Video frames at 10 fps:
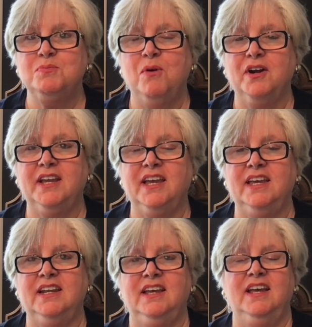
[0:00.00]

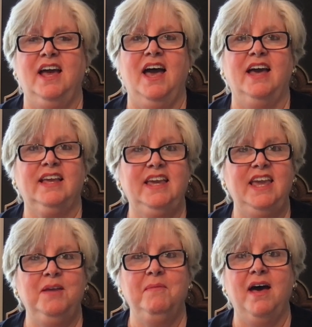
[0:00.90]
Market,
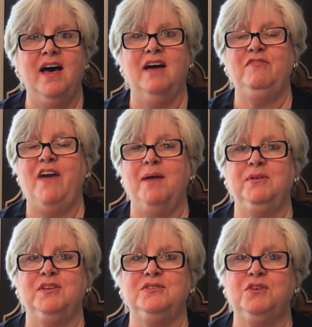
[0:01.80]
Kima, a
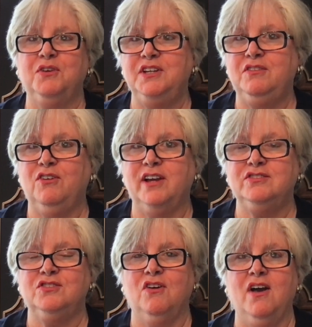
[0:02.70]
fabulous Greek
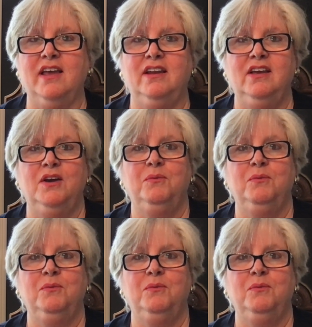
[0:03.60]
restaurant.